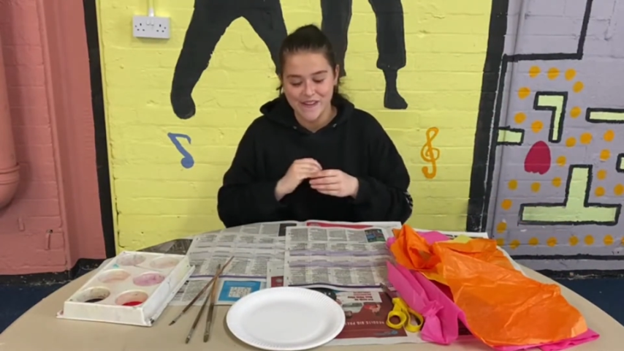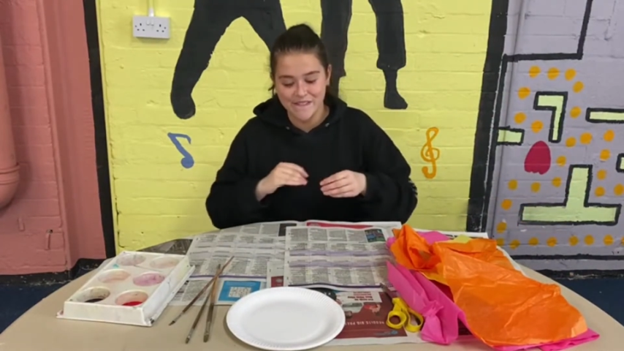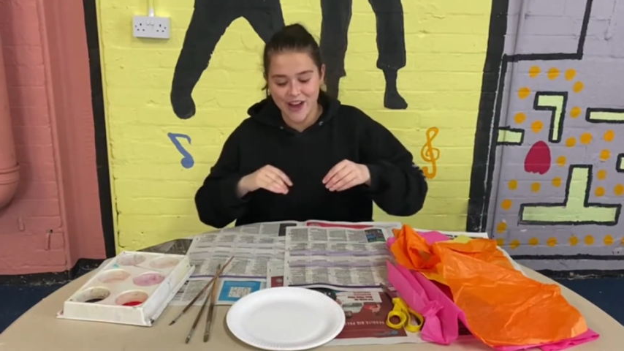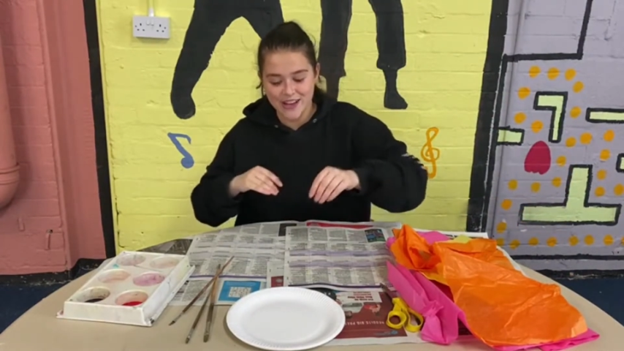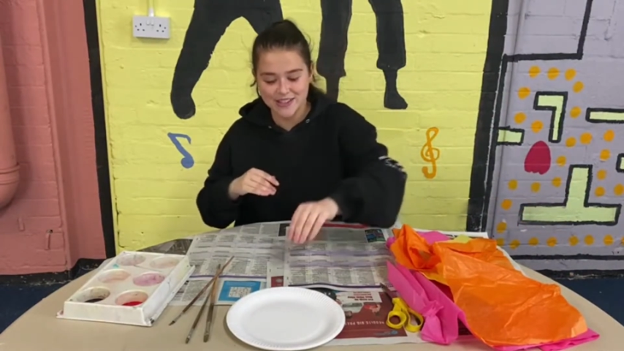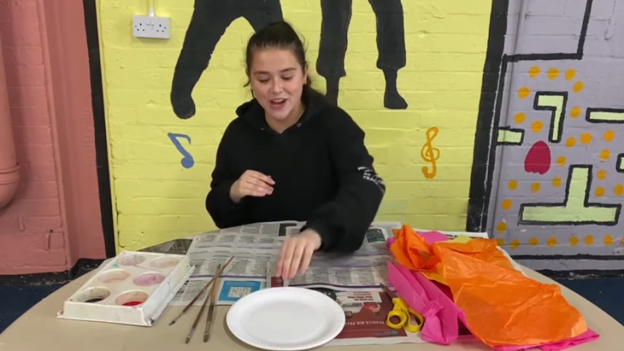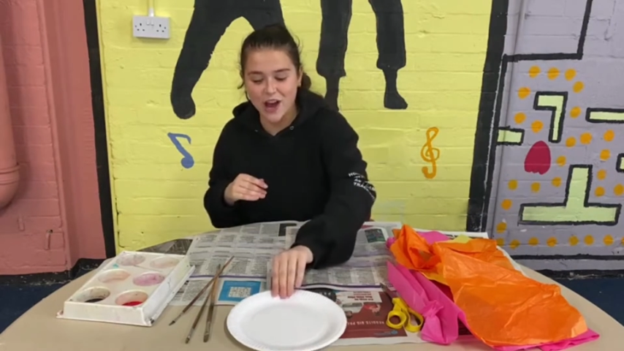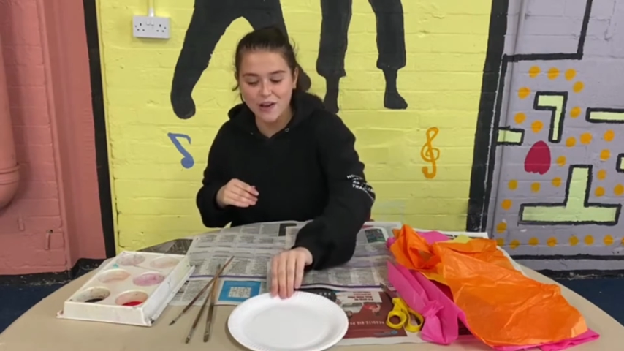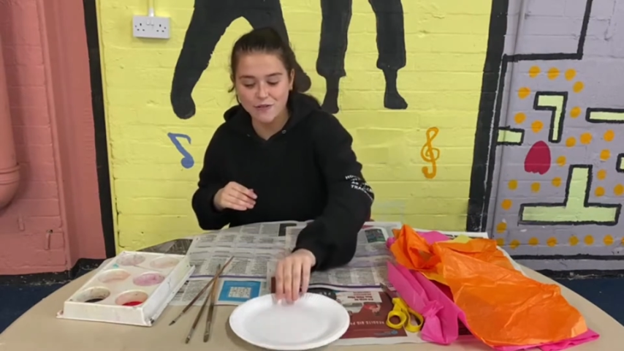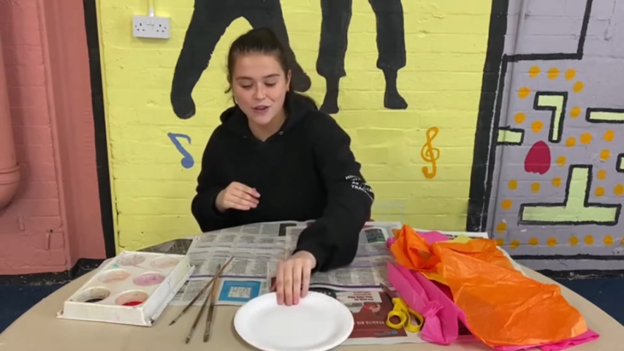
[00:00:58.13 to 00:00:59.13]
first
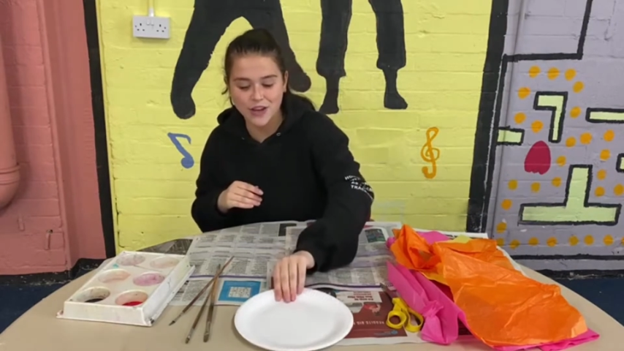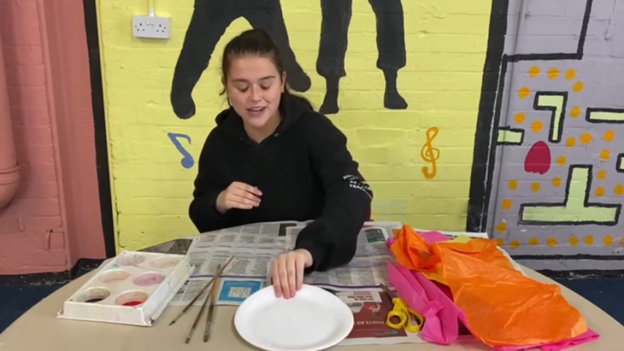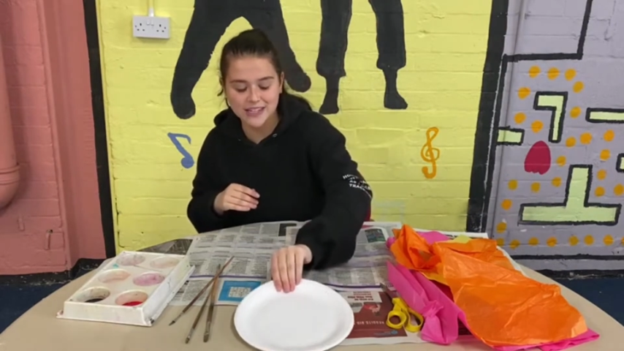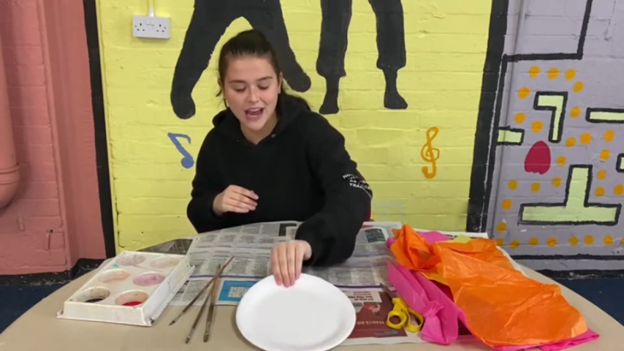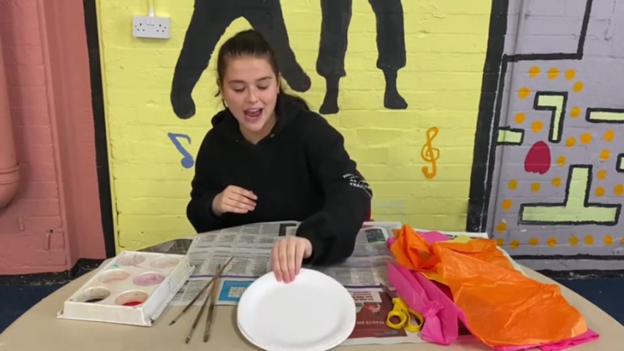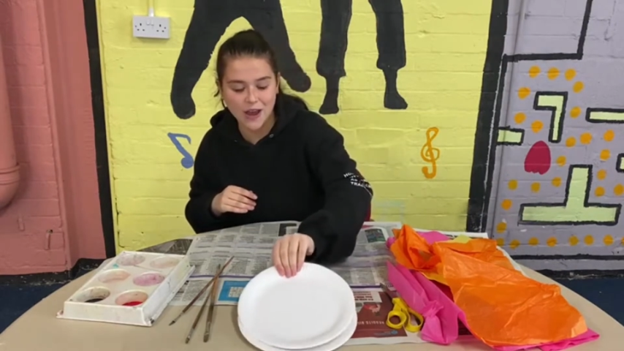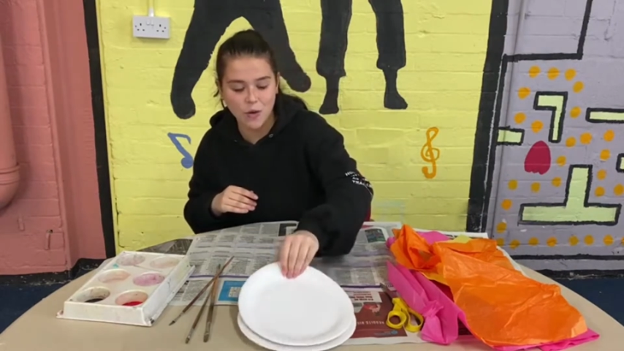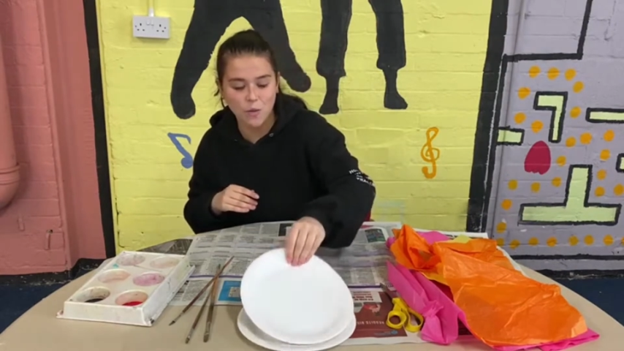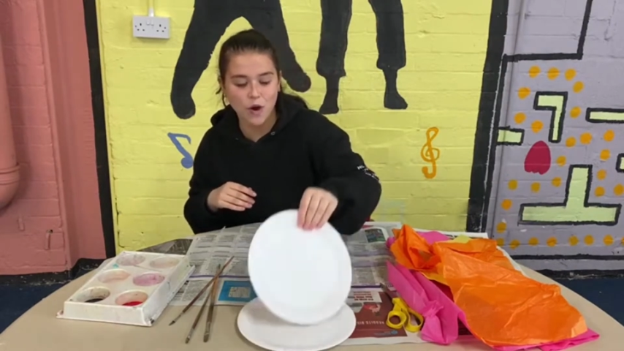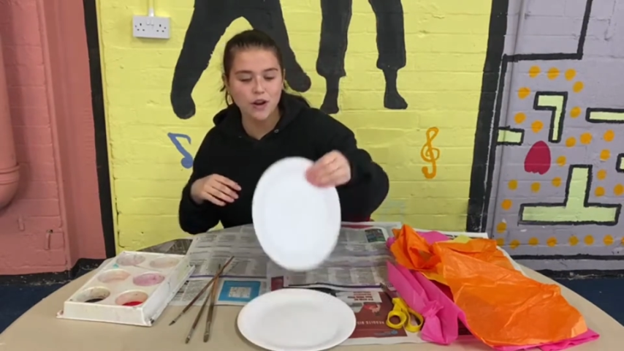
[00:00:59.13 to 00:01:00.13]
off, you're going to take
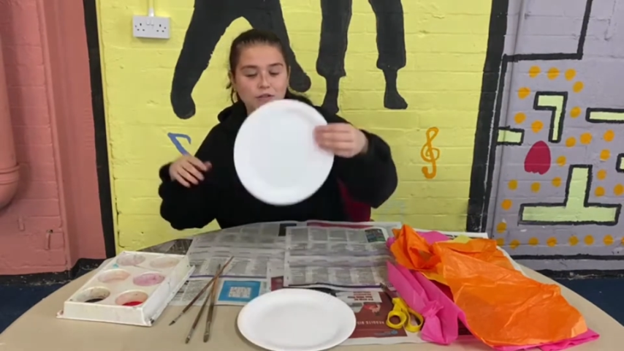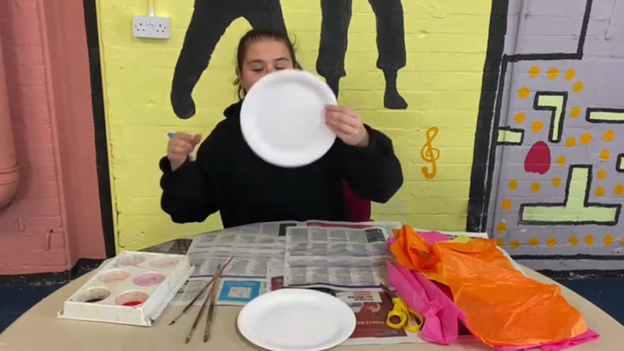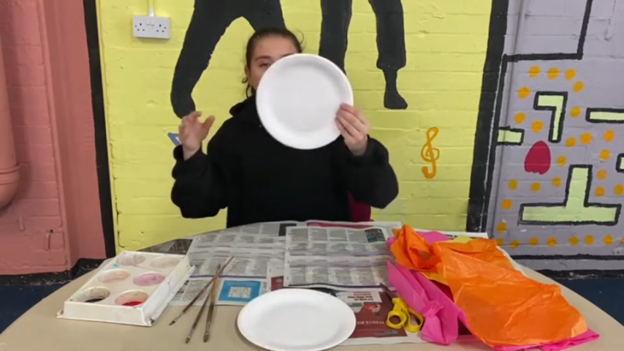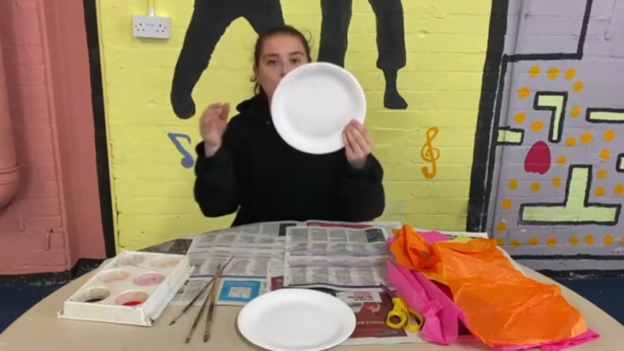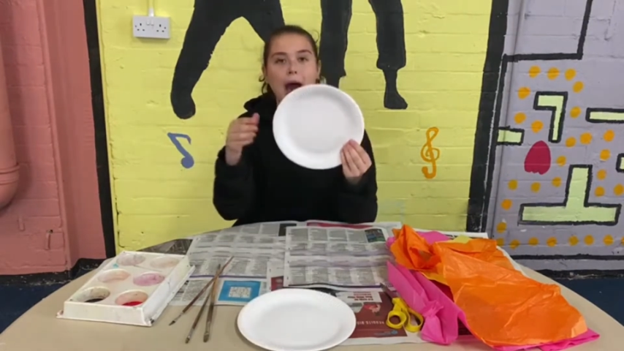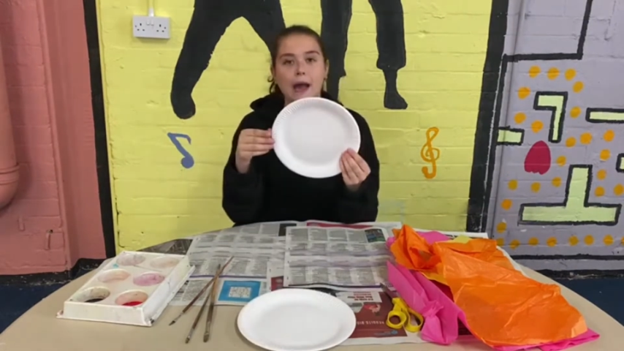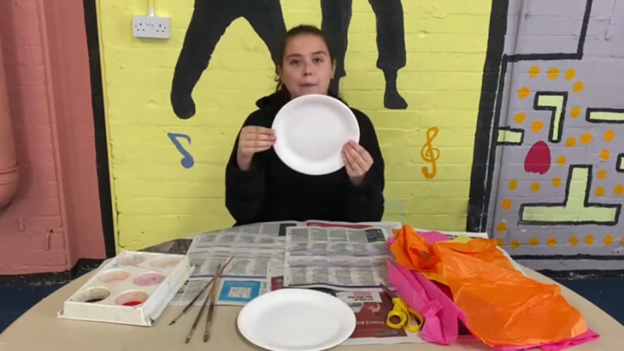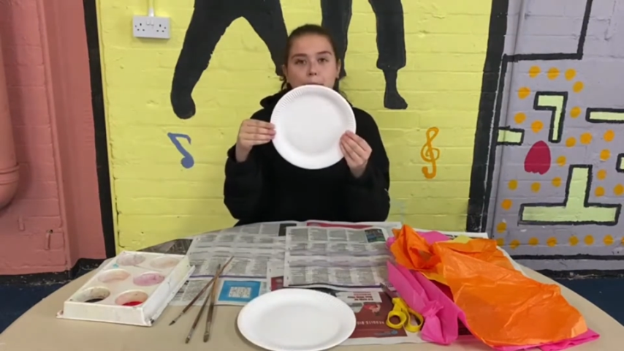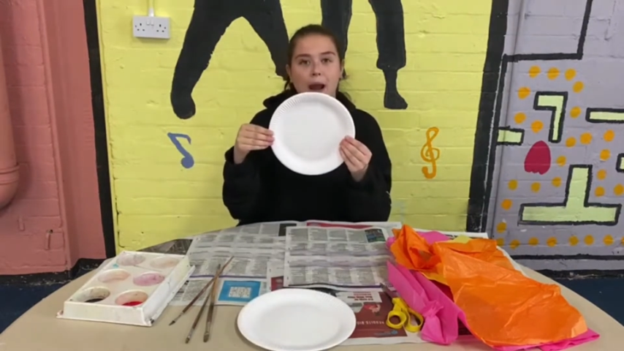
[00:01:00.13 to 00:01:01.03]
one of your paper